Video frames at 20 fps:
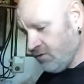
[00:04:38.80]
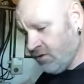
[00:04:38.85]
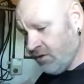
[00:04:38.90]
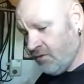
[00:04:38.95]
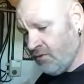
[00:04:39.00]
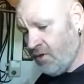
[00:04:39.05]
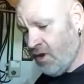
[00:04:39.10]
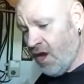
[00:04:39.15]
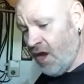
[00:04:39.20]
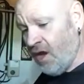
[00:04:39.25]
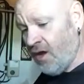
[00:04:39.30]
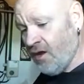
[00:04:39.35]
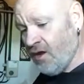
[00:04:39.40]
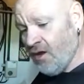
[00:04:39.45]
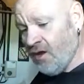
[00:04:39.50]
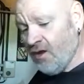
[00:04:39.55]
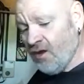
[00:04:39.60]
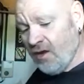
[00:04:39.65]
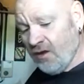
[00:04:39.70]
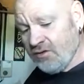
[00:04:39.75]
So yeah,
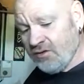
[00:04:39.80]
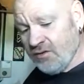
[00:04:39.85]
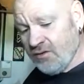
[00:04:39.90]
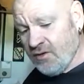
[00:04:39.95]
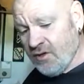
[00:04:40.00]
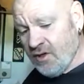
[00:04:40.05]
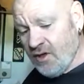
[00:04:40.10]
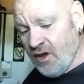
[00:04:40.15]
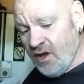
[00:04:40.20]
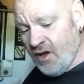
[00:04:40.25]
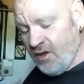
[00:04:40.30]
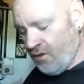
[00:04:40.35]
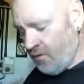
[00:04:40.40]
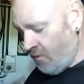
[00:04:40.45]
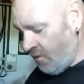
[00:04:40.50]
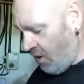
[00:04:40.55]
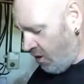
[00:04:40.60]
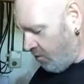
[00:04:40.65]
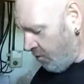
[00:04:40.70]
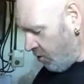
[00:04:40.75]
so at the
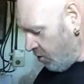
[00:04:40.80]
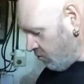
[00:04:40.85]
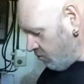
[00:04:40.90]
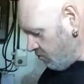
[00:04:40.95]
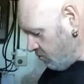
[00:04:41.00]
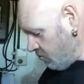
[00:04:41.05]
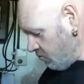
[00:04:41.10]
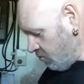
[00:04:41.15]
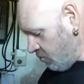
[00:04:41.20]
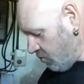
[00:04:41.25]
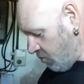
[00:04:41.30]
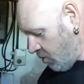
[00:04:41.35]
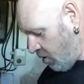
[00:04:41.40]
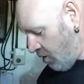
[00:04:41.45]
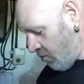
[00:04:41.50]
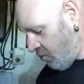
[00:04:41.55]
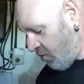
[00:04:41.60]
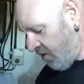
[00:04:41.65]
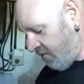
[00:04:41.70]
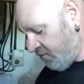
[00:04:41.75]
moment,
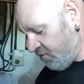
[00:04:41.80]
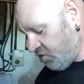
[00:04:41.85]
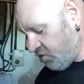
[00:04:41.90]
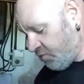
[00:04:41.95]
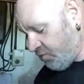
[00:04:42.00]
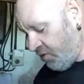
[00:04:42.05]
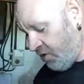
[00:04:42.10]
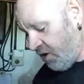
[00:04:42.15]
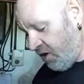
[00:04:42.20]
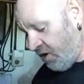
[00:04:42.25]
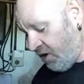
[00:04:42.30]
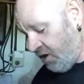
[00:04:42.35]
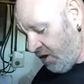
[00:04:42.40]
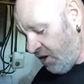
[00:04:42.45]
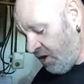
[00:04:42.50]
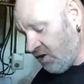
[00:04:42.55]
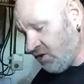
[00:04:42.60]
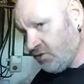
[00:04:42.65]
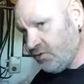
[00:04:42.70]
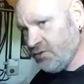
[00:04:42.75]
and we haven't sprung any
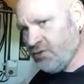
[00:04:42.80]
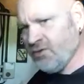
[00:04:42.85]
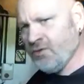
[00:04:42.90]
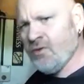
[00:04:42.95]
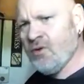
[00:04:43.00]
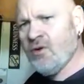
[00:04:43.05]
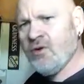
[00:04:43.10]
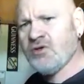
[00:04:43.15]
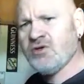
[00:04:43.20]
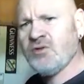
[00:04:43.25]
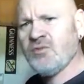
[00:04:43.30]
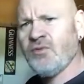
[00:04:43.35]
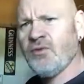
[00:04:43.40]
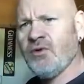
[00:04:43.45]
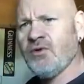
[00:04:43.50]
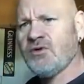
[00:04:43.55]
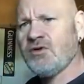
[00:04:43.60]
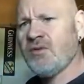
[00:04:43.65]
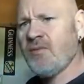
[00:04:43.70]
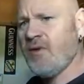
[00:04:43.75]
leaks, which I'm quite
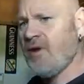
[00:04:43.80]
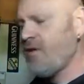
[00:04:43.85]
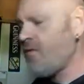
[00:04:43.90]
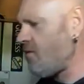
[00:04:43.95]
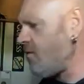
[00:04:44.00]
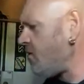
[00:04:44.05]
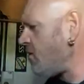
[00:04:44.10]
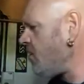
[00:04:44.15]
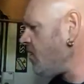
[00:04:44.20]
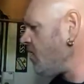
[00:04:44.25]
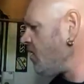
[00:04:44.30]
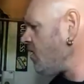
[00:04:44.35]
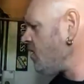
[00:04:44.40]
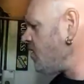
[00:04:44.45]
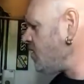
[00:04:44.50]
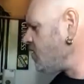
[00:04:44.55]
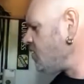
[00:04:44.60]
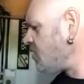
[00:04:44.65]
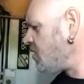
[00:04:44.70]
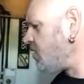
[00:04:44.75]
surprised about.
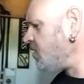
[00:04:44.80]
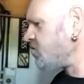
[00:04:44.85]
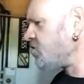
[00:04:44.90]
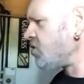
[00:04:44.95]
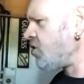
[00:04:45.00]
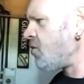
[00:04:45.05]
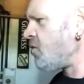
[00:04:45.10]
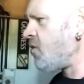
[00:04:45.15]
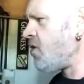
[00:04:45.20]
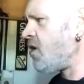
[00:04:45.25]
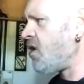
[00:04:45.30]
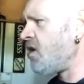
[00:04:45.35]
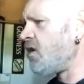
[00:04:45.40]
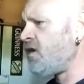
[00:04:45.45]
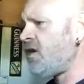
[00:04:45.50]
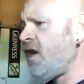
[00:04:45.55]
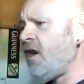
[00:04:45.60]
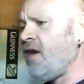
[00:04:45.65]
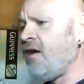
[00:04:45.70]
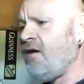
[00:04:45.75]
So
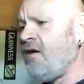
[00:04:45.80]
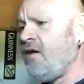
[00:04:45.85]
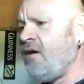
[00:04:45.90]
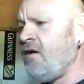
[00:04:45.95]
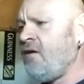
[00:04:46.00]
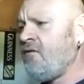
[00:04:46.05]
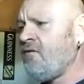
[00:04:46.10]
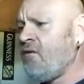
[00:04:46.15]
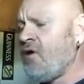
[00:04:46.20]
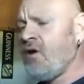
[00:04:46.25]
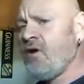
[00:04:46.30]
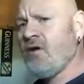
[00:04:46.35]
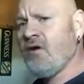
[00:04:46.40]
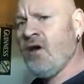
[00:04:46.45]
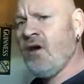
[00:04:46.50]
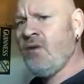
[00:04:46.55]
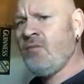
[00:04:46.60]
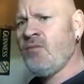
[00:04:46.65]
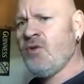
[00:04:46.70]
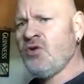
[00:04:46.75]
yeah, I'll
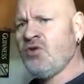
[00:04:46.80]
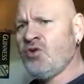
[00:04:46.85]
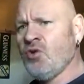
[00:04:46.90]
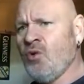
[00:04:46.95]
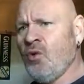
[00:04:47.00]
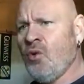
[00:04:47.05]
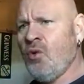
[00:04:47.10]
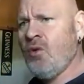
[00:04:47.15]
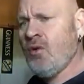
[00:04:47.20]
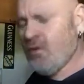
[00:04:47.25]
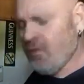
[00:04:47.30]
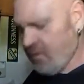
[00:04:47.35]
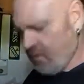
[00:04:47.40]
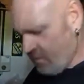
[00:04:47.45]
open the door,